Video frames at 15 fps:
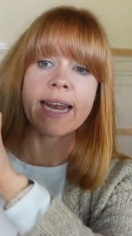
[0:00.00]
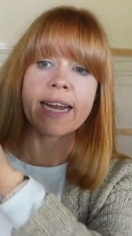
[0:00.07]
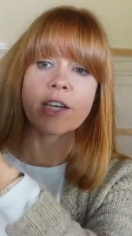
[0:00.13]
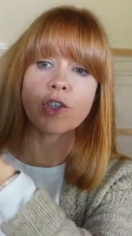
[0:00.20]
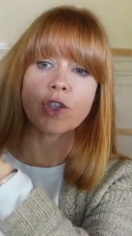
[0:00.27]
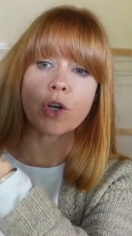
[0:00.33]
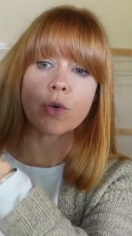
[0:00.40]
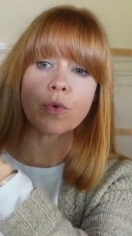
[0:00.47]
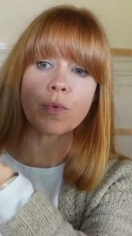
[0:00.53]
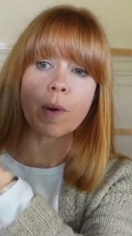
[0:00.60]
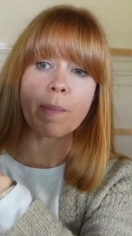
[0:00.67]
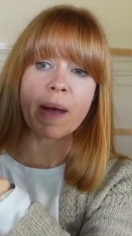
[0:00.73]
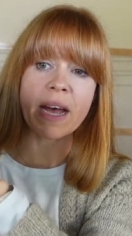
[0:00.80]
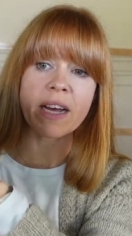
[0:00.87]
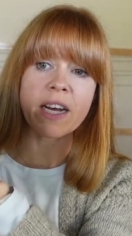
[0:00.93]
and I showed
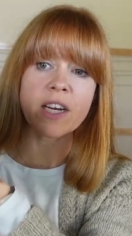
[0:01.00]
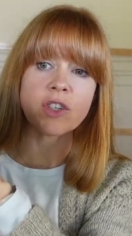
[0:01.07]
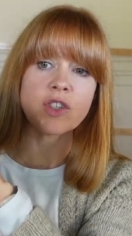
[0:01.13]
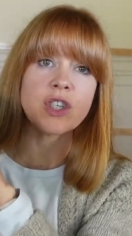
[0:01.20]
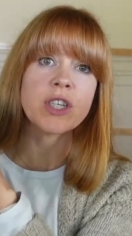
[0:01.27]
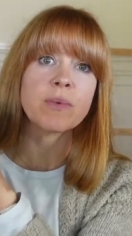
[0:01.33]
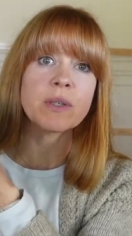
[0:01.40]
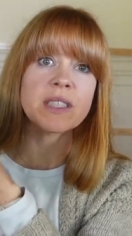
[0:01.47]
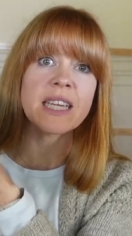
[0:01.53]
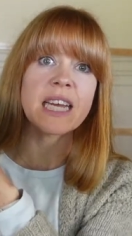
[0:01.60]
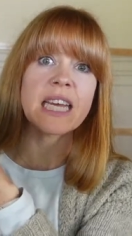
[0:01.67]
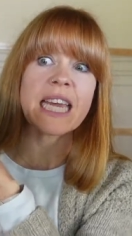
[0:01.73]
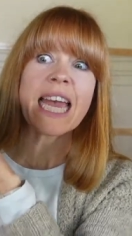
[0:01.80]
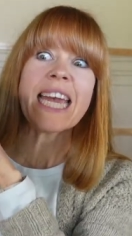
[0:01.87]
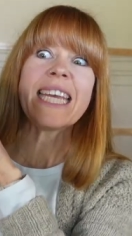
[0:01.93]
Rebecca, she was
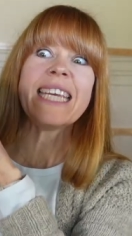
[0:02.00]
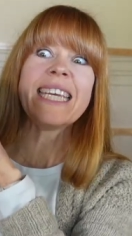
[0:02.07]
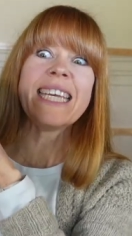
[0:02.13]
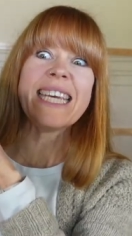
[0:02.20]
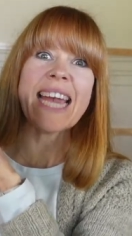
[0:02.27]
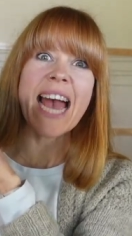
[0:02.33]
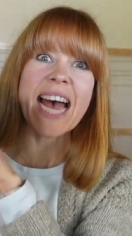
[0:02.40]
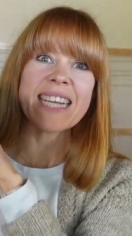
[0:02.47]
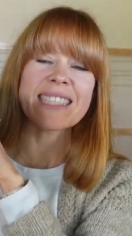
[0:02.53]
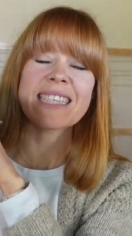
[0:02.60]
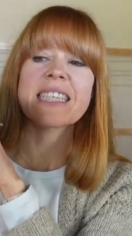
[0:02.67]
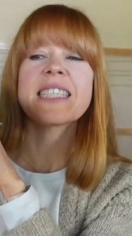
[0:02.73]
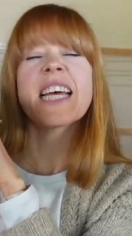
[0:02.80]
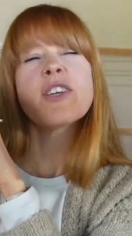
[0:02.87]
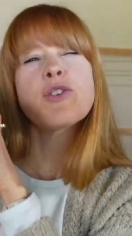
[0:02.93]
like,
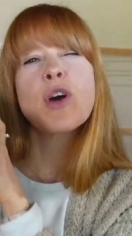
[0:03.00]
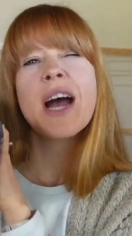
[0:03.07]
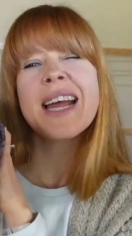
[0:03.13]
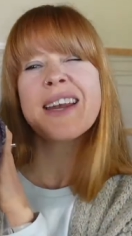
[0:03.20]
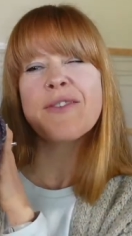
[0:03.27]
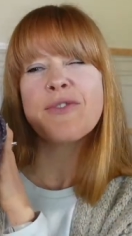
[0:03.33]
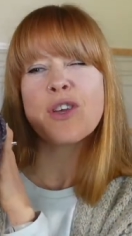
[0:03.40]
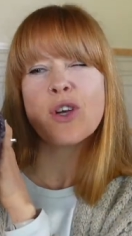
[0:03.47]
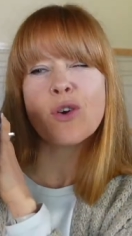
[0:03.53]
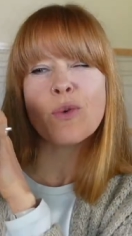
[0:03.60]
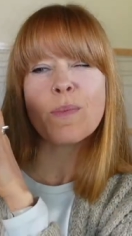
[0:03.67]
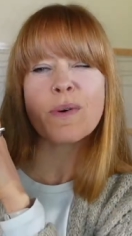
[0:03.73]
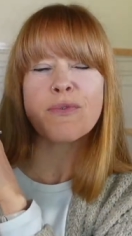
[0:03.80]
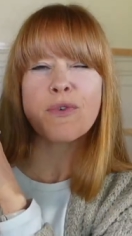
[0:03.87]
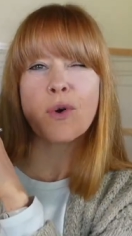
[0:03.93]
yes, because I tried a
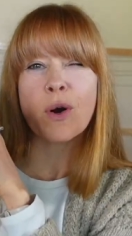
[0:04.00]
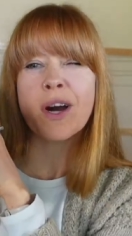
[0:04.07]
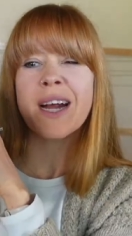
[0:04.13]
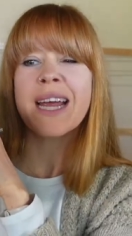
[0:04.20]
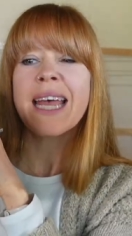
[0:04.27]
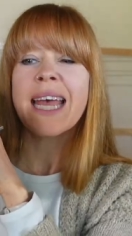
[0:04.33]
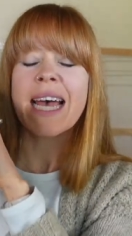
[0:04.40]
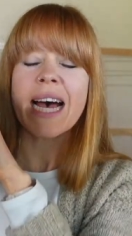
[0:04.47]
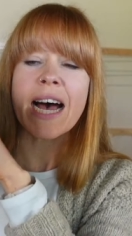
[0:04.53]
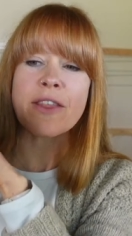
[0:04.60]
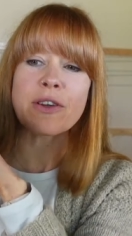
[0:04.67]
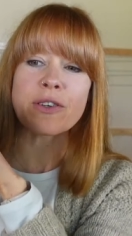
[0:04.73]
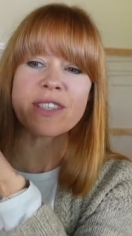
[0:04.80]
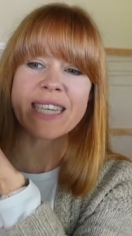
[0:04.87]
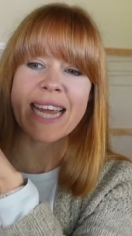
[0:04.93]
few before,
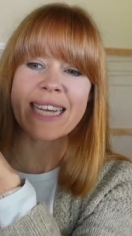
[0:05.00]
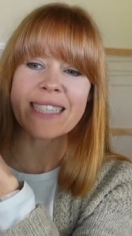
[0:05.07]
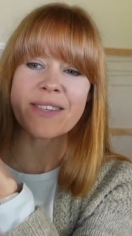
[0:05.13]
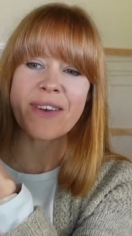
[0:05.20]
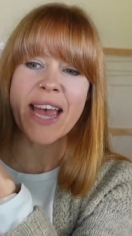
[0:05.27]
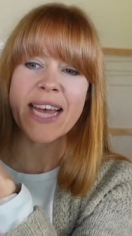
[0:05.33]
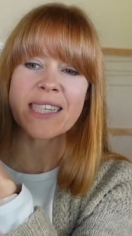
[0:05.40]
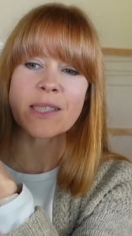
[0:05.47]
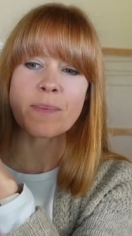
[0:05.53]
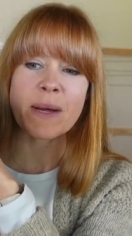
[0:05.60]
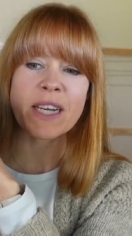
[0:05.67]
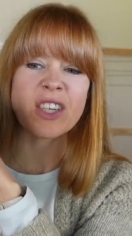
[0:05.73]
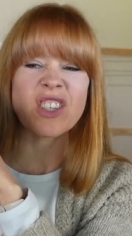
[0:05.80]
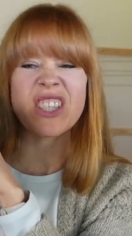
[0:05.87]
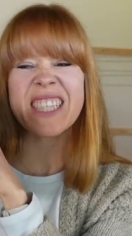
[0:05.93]
other skeins of
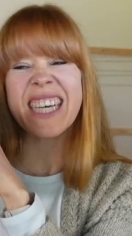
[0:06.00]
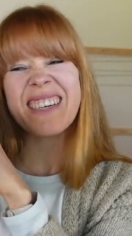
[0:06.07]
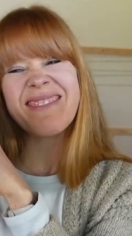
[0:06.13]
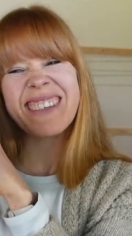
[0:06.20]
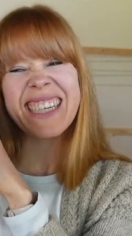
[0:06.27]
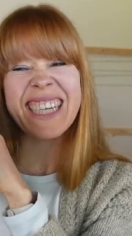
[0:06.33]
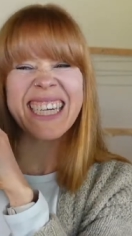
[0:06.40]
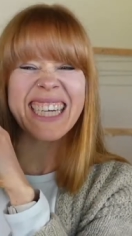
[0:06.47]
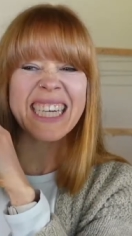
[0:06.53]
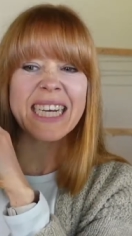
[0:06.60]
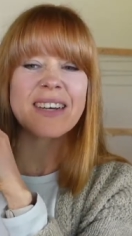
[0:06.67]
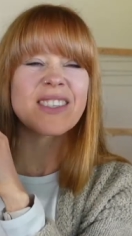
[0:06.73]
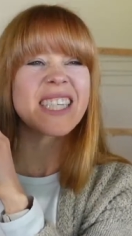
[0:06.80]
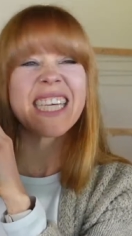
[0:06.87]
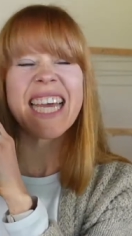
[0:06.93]
handspun, and she's like, oh,
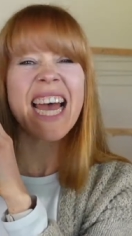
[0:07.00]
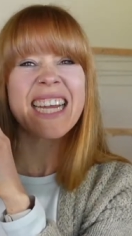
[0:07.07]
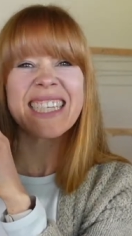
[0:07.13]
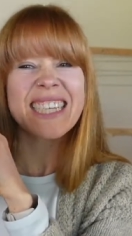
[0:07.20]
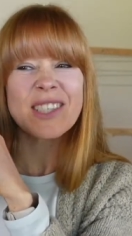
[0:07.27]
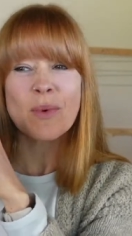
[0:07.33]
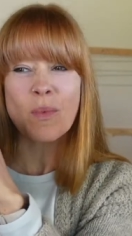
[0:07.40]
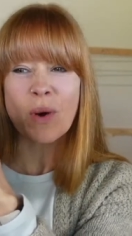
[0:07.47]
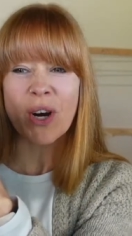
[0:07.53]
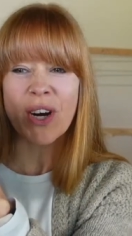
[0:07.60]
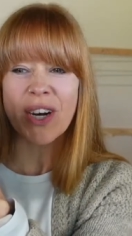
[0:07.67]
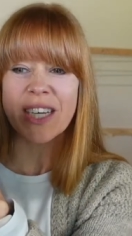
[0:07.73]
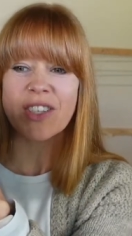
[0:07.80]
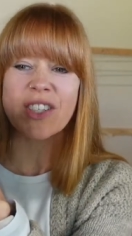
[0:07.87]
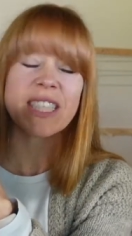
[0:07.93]
and I was like, yeah, it doesn't
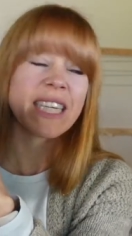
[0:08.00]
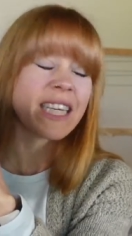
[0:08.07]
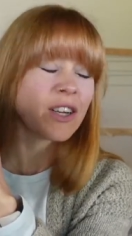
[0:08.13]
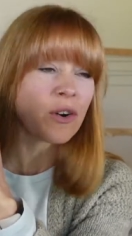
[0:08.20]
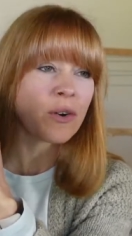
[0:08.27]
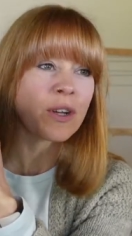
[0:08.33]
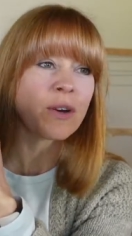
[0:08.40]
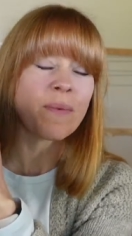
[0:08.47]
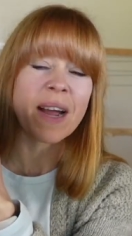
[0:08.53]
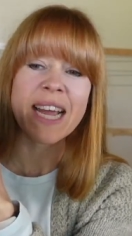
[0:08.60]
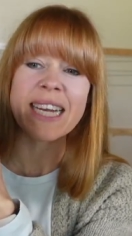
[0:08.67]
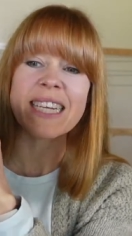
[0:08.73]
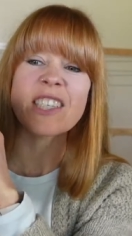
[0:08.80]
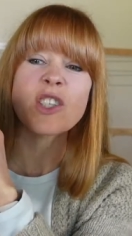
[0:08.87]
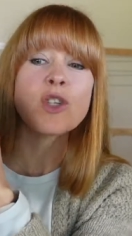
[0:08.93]
work. And she's like, no, you're
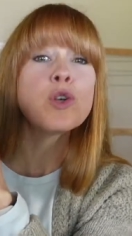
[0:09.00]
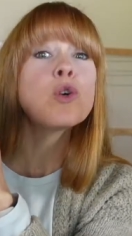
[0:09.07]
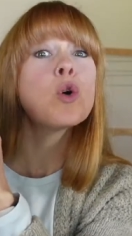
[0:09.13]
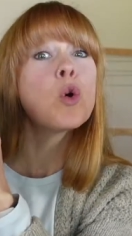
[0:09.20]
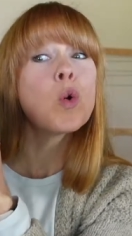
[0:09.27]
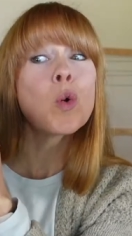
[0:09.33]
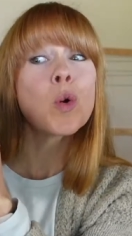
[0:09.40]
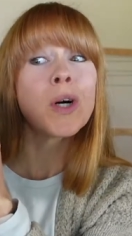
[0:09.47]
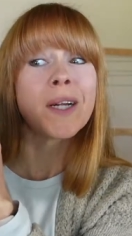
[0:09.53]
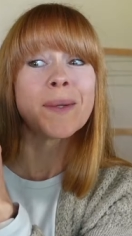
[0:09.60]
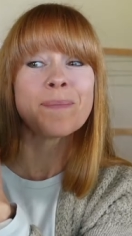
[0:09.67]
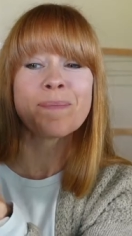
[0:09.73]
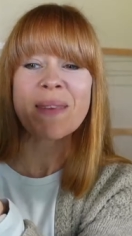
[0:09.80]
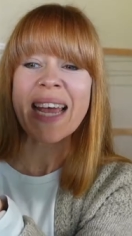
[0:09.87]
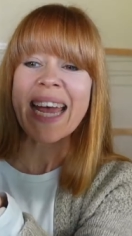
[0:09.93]
right. It's too
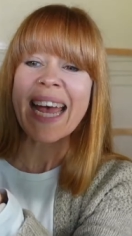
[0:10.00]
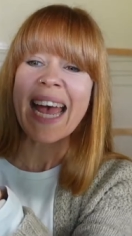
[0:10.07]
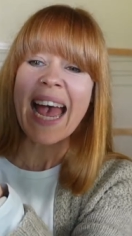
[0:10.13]
cool.